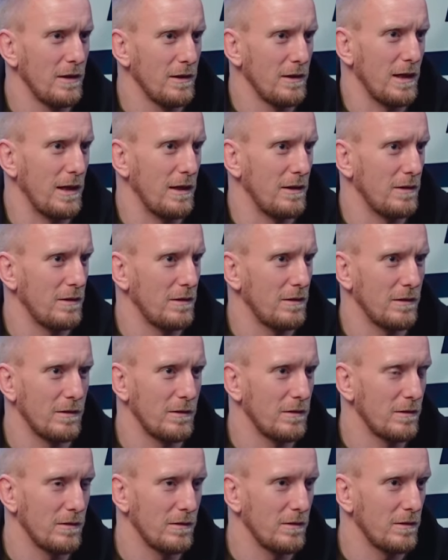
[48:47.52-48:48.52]
then
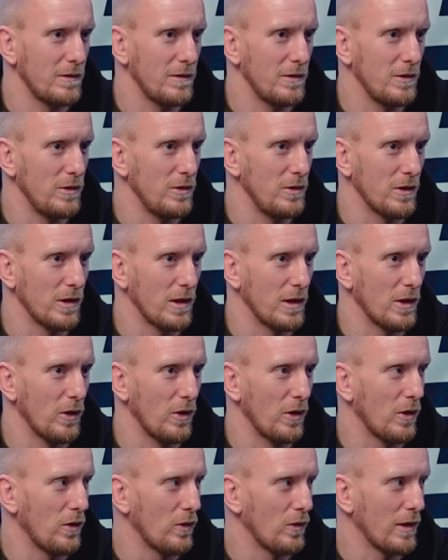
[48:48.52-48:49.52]
you're going to
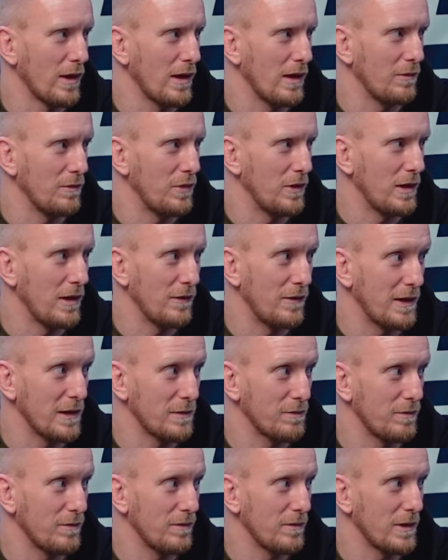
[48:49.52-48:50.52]
go along with that. But if
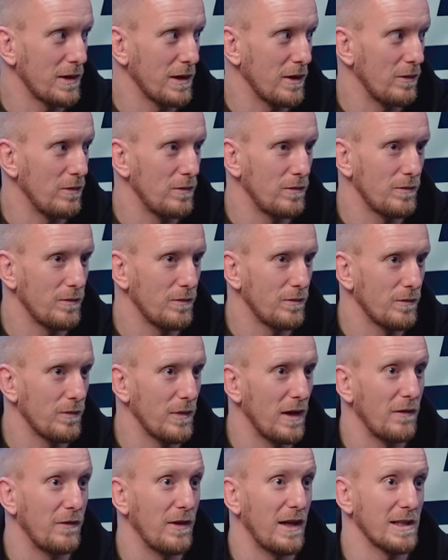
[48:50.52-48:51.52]
there's, you know,
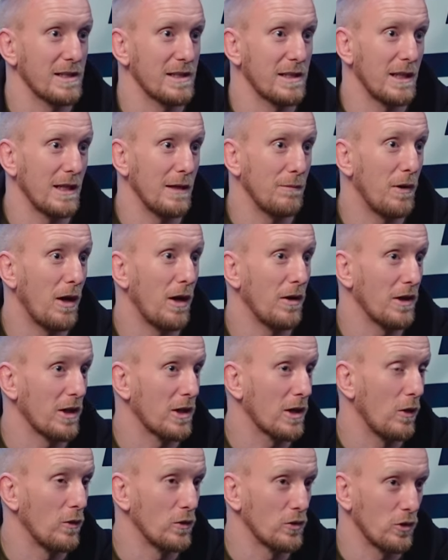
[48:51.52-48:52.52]
if that's the part of the
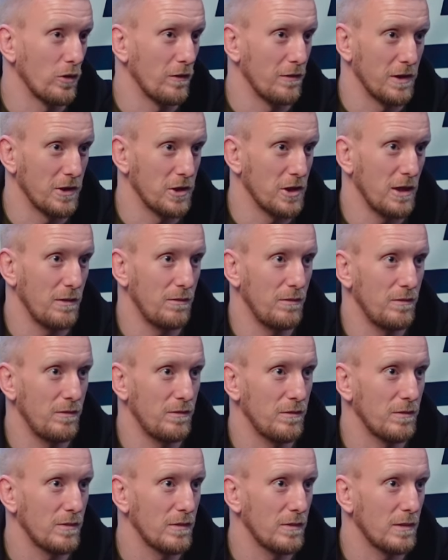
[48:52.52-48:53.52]
culture of the gym,
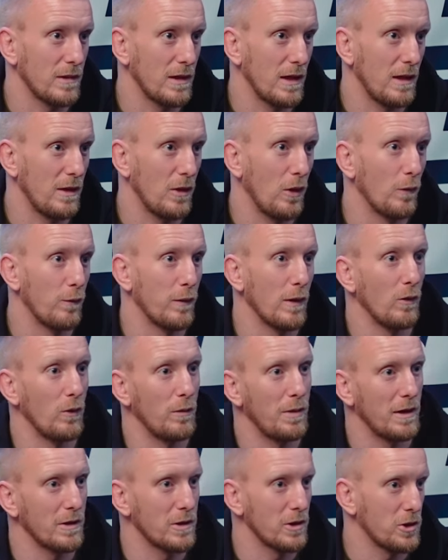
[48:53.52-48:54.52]
then hopefully we'll
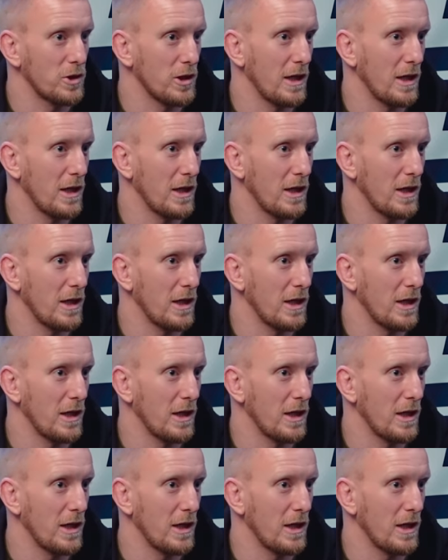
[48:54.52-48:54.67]
be able to